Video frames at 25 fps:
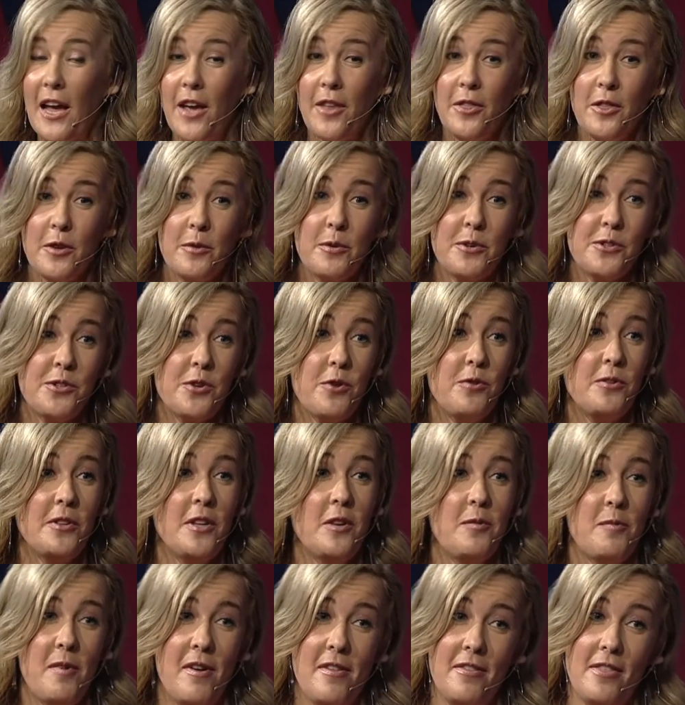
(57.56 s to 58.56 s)
And there was
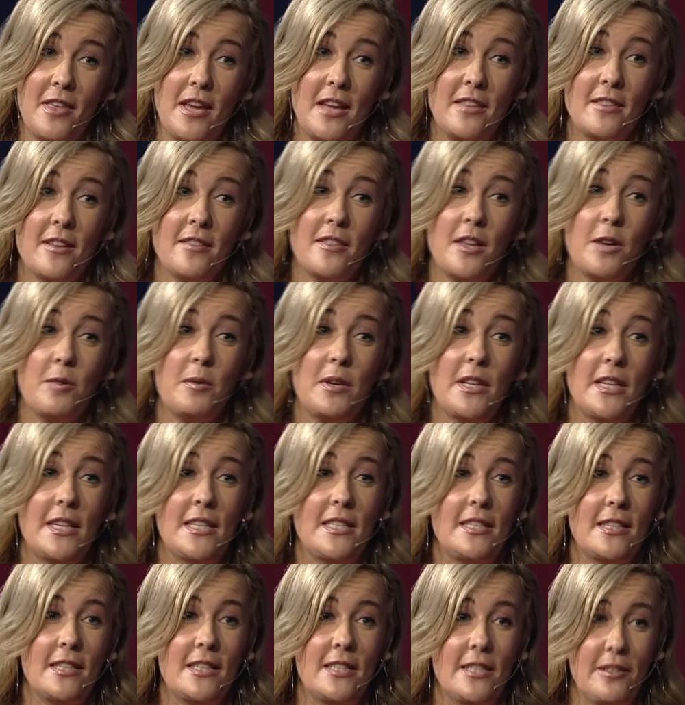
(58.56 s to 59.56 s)
only one thing that they really
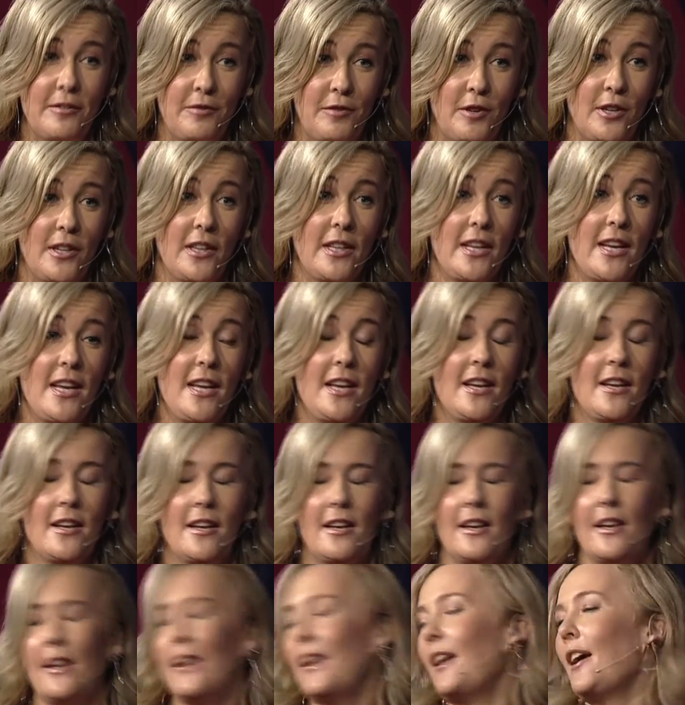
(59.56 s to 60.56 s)
did differently,
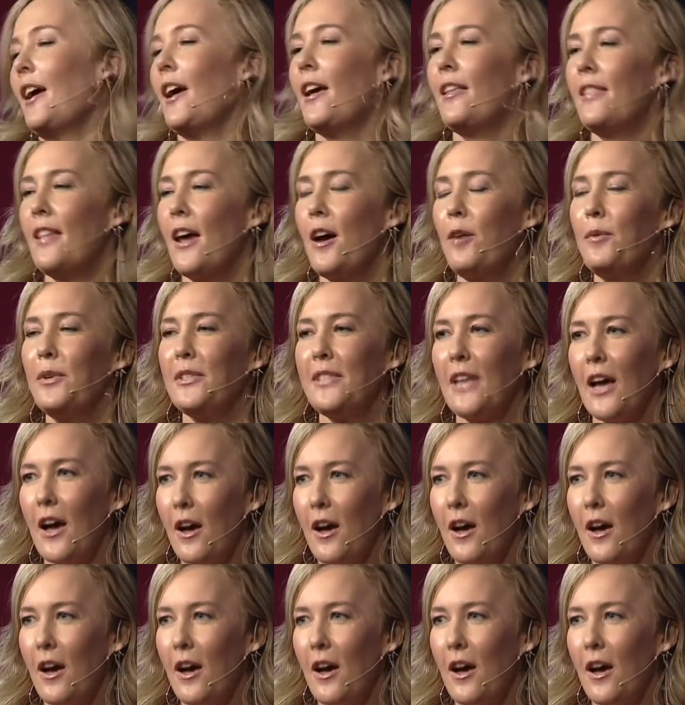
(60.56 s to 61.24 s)
and that was